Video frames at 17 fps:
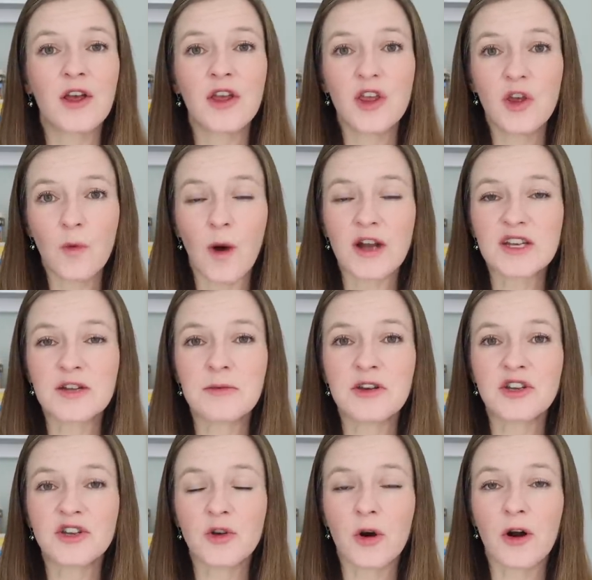You want to
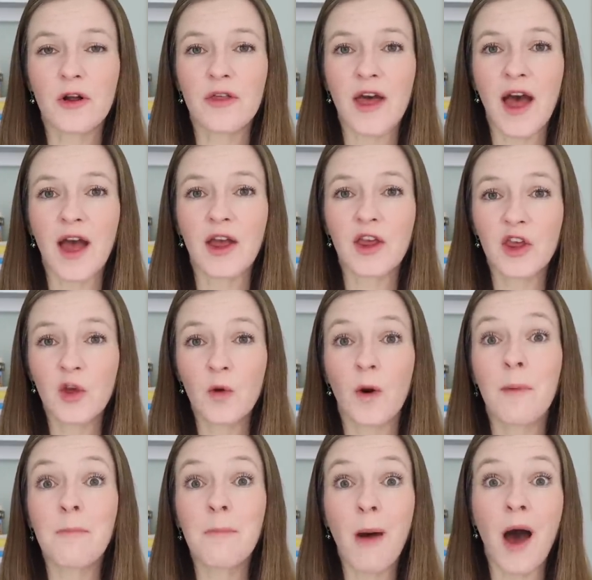be sure that you
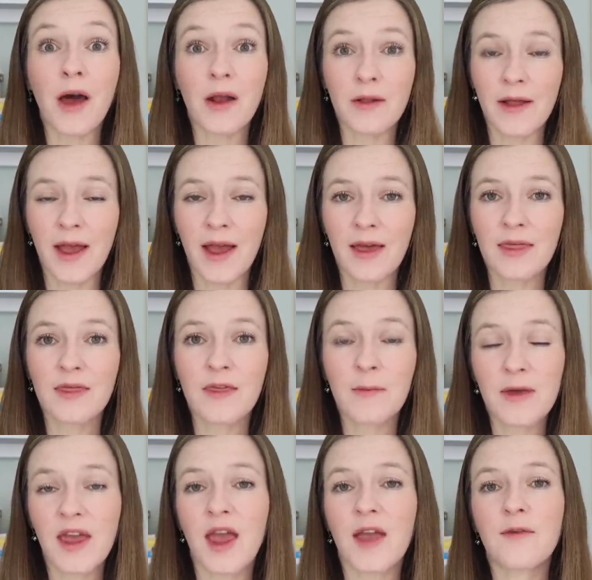are modeling the
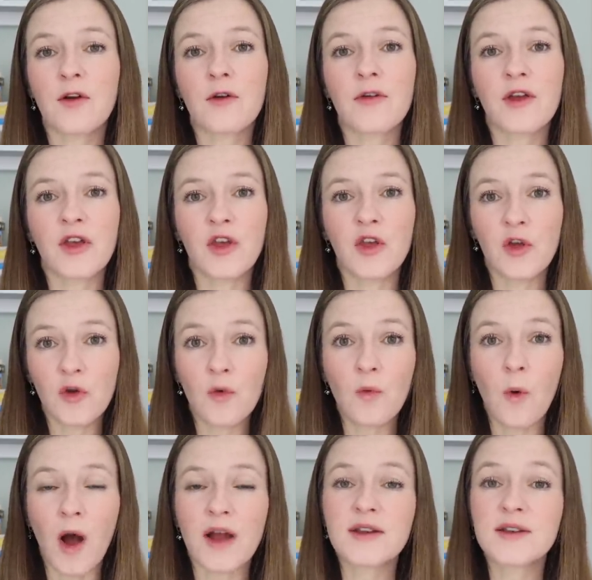behavior that you
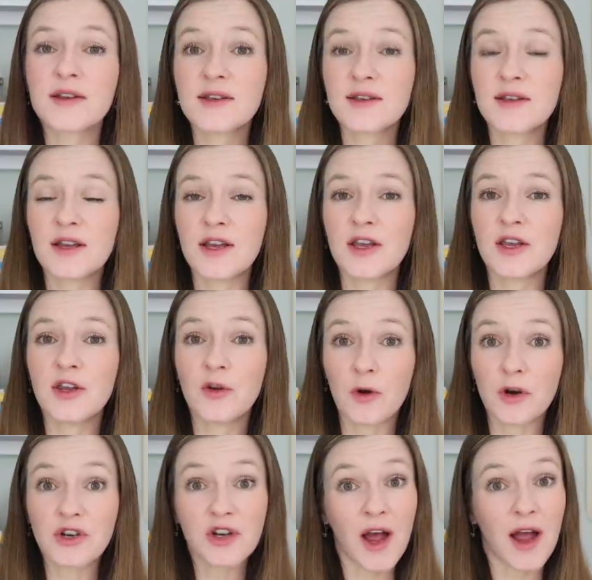want to see
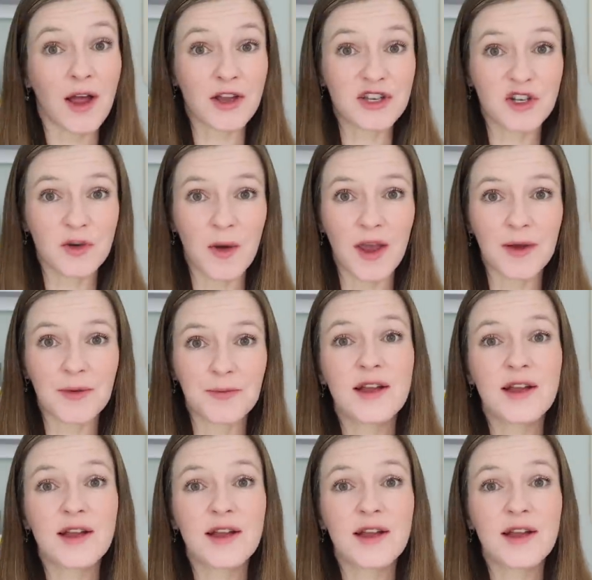your child doing.